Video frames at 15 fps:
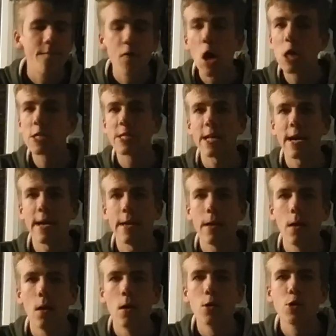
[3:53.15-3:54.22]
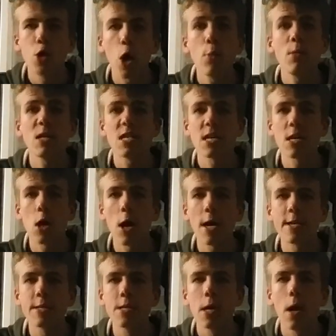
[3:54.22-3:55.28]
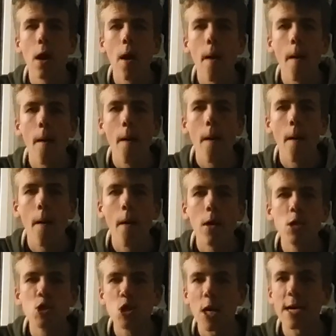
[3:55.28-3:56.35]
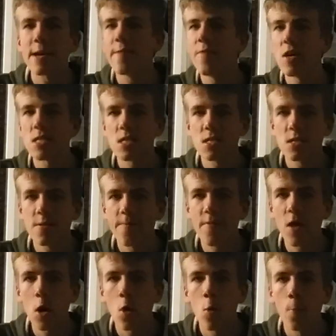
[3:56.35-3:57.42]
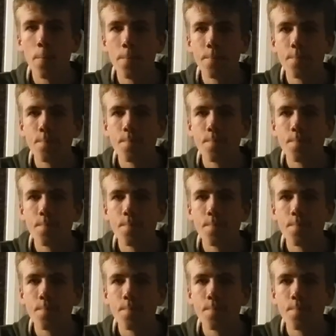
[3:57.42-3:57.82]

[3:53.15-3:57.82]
Thursday. Don't miss it, guys. Jane confesses to Phil